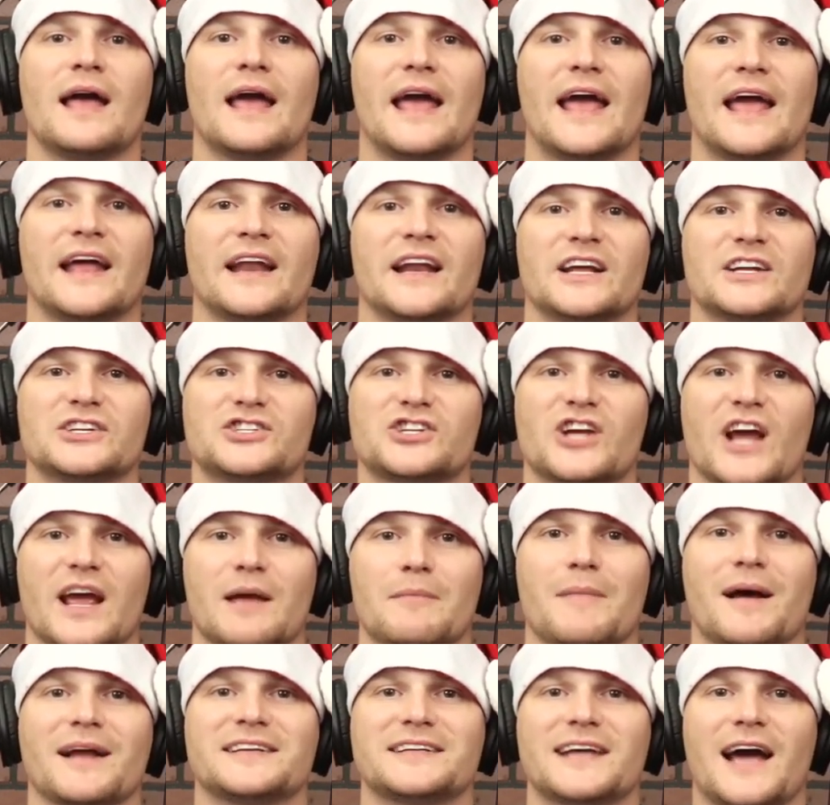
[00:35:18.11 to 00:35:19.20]
and check
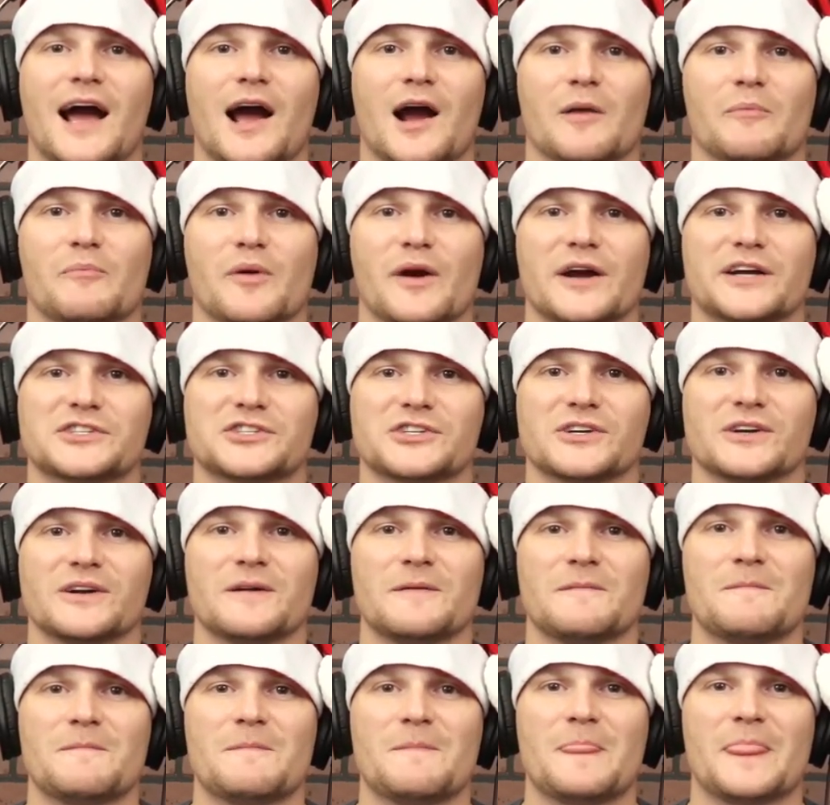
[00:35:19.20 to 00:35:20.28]
my tire pressure
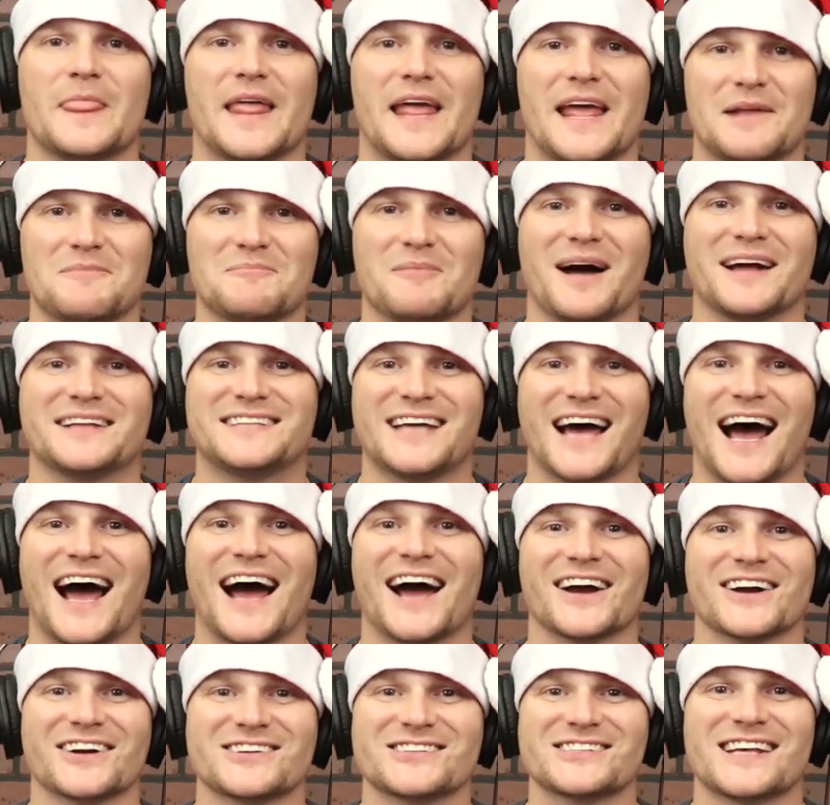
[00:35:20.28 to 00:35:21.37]
in my
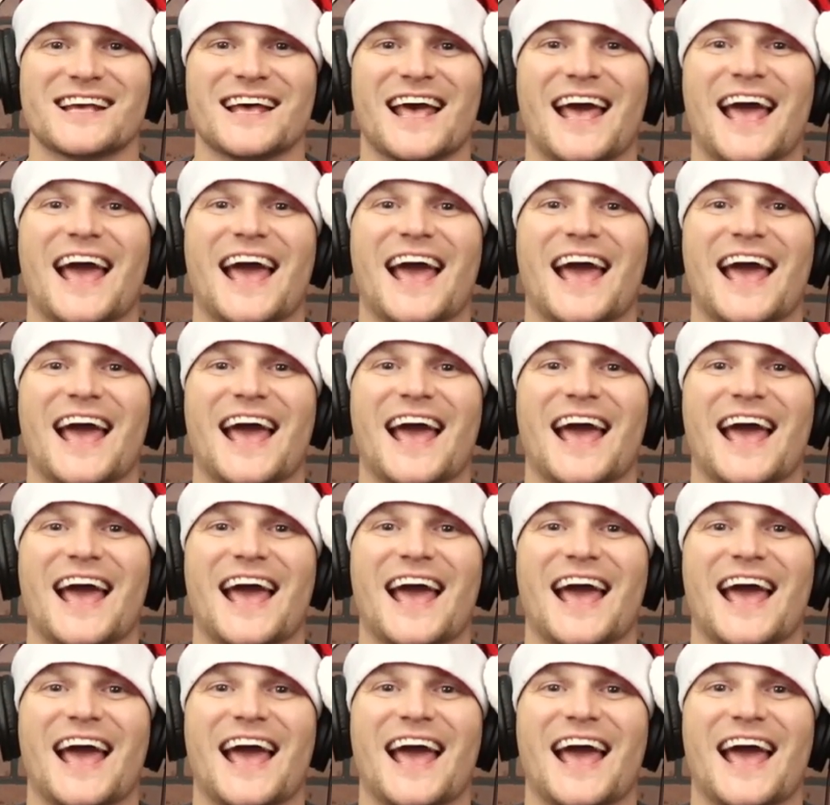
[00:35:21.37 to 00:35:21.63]
tires.